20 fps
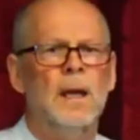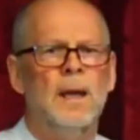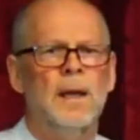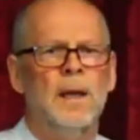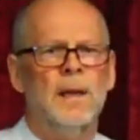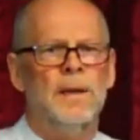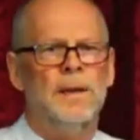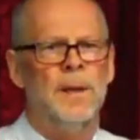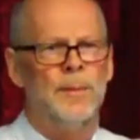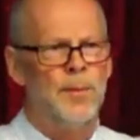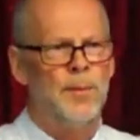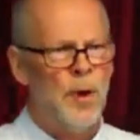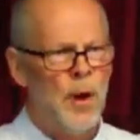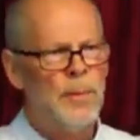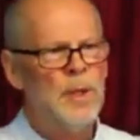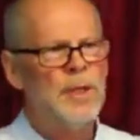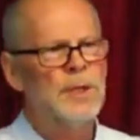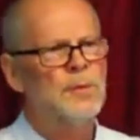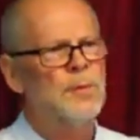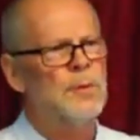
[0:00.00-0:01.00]
The
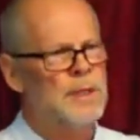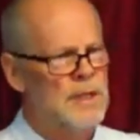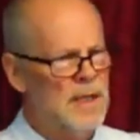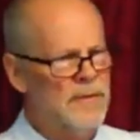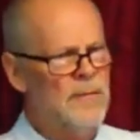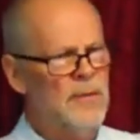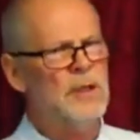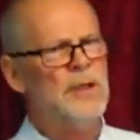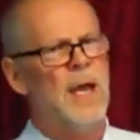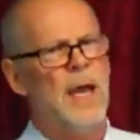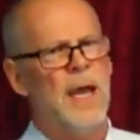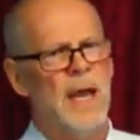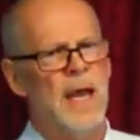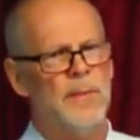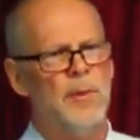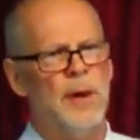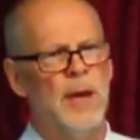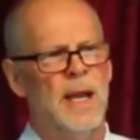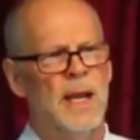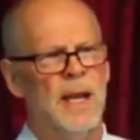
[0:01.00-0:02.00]
promise was given to
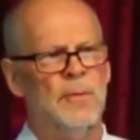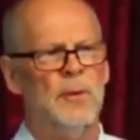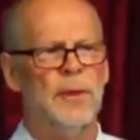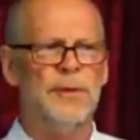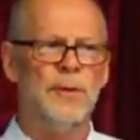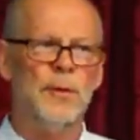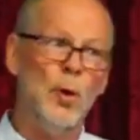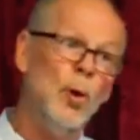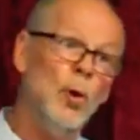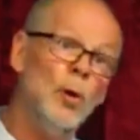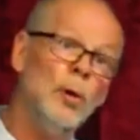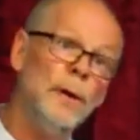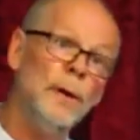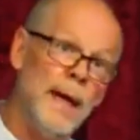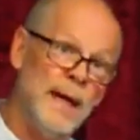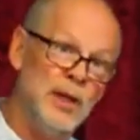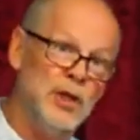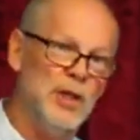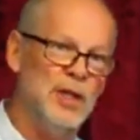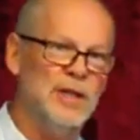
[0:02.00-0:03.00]
Abraham with all
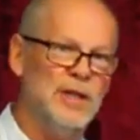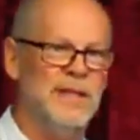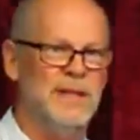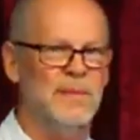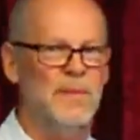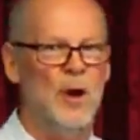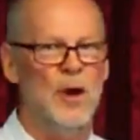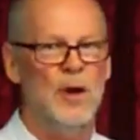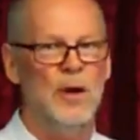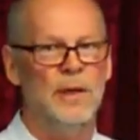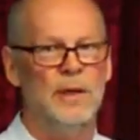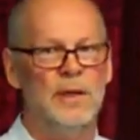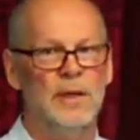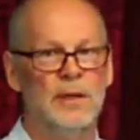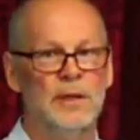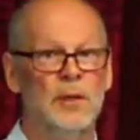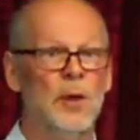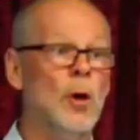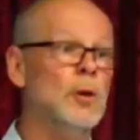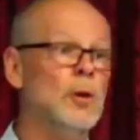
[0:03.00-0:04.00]
nations in mind,
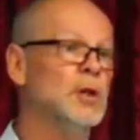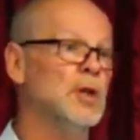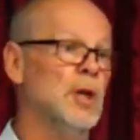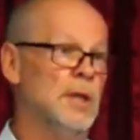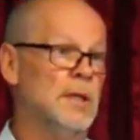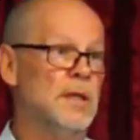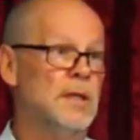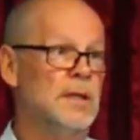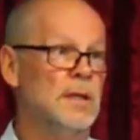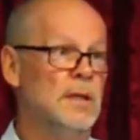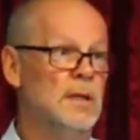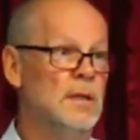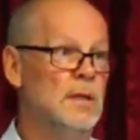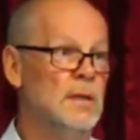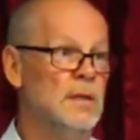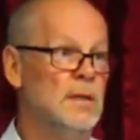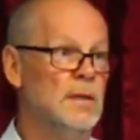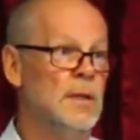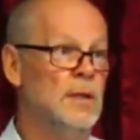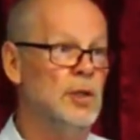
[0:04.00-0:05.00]
not just
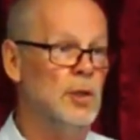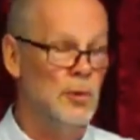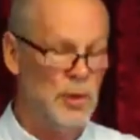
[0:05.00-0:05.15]
the Jewish